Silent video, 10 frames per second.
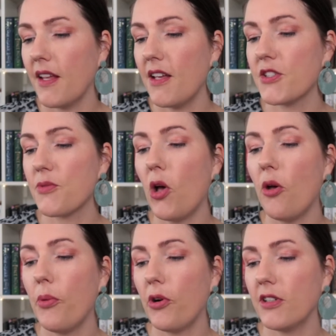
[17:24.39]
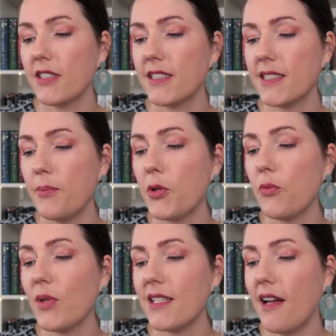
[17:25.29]
A small bird,
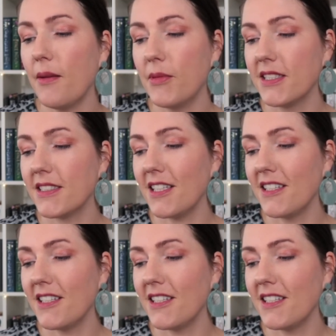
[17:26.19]
stippled with diamonds,